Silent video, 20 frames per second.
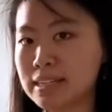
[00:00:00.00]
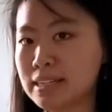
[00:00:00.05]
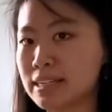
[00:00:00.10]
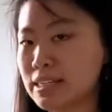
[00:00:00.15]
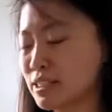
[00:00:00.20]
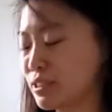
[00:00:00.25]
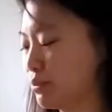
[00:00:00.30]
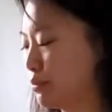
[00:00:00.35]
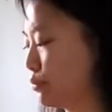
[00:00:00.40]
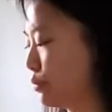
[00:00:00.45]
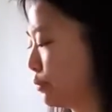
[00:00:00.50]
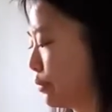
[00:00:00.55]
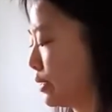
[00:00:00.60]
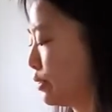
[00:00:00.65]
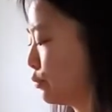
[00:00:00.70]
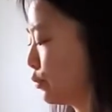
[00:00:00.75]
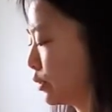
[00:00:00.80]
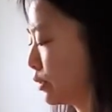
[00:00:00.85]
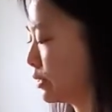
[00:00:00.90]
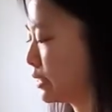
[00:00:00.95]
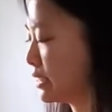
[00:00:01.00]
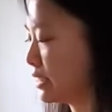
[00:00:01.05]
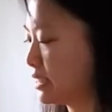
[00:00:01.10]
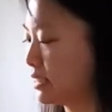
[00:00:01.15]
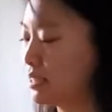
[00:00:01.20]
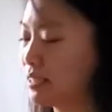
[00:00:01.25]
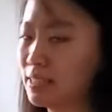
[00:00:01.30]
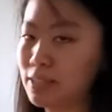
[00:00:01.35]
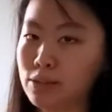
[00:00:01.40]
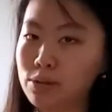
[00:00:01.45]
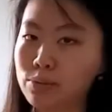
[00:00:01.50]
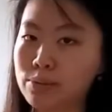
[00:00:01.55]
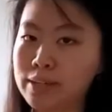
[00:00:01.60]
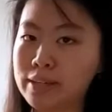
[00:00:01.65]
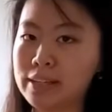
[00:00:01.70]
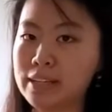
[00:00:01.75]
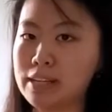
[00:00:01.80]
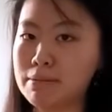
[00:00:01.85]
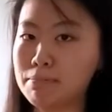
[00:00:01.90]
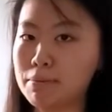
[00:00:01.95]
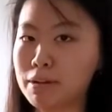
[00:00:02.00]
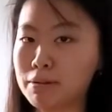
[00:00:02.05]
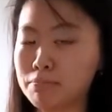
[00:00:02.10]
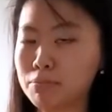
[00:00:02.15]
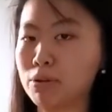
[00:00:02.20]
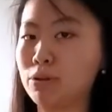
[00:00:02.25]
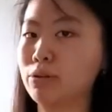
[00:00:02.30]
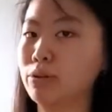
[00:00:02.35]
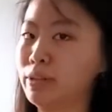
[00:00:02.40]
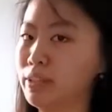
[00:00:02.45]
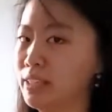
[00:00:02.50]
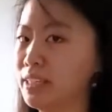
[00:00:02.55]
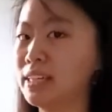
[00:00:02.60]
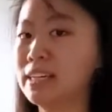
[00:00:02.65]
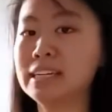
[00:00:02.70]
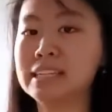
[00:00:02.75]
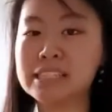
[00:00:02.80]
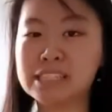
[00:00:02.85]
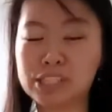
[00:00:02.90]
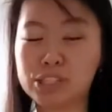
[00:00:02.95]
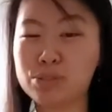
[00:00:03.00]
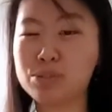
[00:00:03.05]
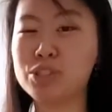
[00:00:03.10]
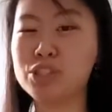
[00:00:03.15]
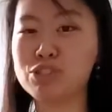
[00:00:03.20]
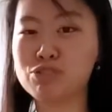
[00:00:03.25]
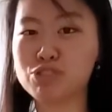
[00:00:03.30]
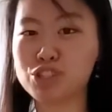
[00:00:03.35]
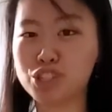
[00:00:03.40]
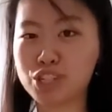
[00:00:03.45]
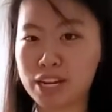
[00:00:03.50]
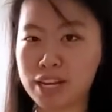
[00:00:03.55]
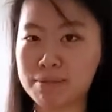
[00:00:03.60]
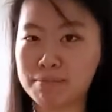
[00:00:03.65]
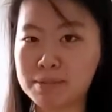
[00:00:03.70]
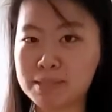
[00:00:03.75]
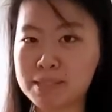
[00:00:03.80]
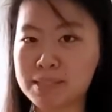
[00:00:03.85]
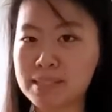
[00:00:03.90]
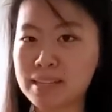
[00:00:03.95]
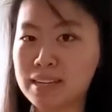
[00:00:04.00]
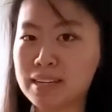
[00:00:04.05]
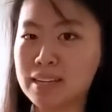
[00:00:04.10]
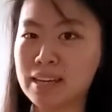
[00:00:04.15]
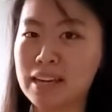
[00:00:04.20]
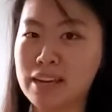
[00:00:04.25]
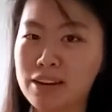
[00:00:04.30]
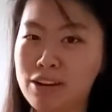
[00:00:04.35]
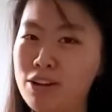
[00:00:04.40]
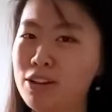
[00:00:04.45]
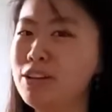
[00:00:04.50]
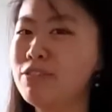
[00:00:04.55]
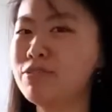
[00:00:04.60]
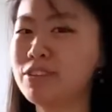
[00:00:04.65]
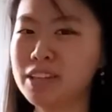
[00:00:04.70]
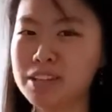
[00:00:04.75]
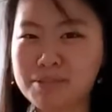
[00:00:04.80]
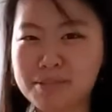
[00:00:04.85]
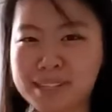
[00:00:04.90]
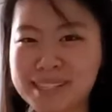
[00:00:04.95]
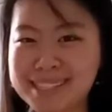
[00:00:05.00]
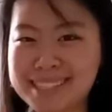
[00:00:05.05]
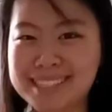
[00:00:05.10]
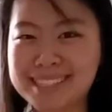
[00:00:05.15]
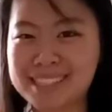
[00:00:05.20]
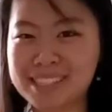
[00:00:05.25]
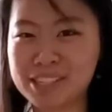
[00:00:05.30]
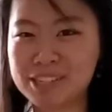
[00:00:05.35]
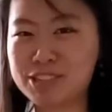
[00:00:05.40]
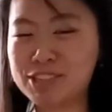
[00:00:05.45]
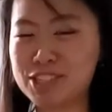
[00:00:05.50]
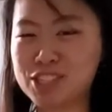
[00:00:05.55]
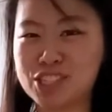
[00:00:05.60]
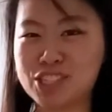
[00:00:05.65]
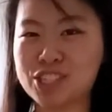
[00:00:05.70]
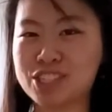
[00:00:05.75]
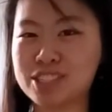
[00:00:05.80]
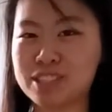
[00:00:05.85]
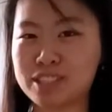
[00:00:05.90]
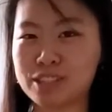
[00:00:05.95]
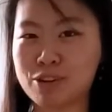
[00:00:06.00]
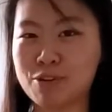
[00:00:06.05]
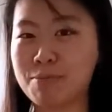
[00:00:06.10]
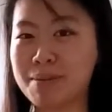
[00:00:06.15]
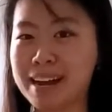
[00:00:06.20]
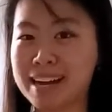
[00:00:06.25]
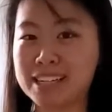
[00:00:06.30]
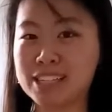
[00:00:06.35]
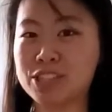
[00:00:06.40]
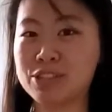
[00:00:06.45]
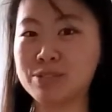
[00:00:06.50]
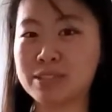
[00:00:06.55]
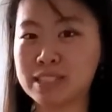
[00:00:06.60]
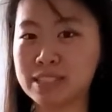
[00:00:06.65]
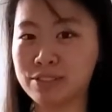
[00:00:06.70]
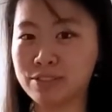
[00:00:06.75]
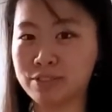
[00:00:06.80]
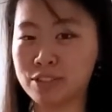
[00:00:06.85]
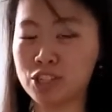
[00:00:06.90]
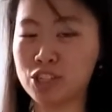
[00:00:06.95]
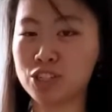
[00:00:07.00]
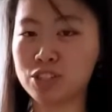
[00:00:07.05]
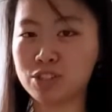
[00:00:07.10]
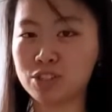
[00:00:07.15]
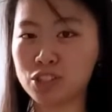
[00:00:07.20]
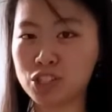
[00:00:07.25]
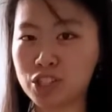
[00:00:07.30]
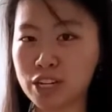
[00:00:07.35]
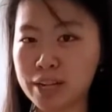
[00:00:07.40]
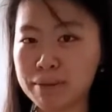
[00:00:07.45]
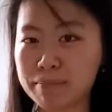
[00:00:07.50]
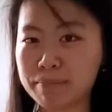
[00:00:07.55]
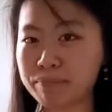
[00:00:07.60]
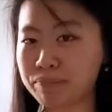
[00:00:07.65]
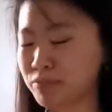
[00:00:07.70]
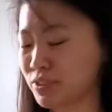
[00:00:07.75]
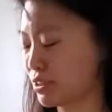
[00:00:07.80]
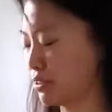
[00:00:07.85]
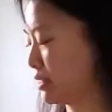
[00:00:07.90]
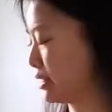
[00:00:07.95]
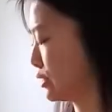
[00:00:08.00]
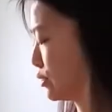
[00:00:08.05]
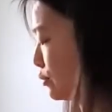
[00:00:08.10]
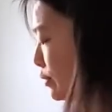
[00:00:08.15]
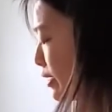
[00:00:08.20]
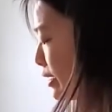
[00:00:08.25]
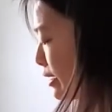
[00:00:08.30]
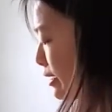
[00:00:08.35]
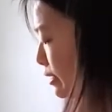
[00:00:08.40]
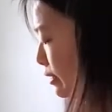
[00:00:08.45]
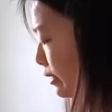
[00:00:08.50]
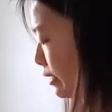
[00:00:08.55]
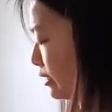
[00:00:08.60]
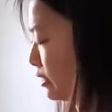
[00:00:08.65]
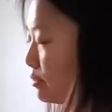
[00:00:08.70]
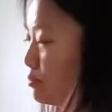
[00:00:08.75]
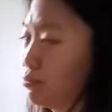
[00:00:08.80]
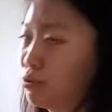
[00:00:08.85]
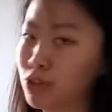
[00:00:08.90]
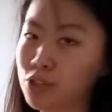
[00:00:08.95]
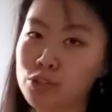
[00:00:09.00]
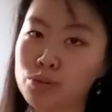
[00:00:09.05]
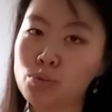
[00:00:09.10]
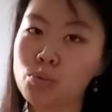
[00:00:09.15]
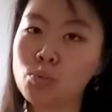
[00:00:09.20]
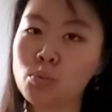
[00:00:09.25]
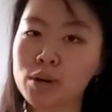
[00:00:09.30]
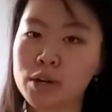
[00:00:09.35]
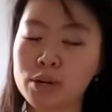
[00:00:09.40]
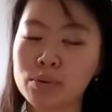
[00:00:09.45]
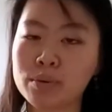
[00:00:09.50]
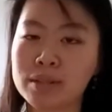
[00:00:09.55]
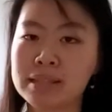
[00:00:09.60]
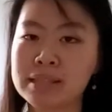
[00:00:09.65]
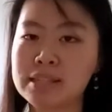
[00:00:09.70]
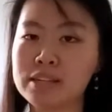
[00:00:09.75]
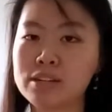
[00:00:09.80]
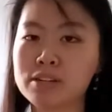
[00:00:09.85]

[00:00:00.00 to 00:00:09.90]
so when we're kneading, we keep on pulling it into new shapes, and all it really wants to do is just go back to its original shape. So that's why, like, the more you work with